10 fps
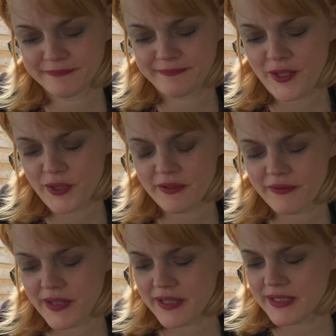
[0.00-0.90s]
I'm gonna
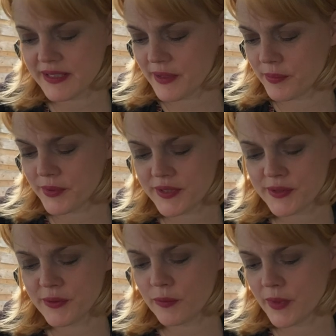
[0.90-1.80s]
find this out pretty
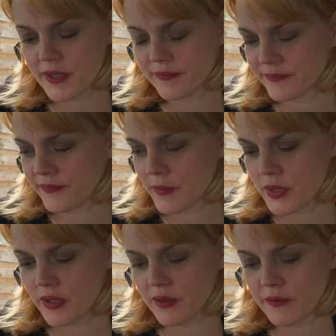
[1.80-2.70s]
soon. When are
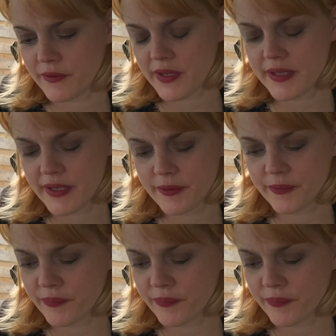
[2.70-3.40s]
you gonna find out?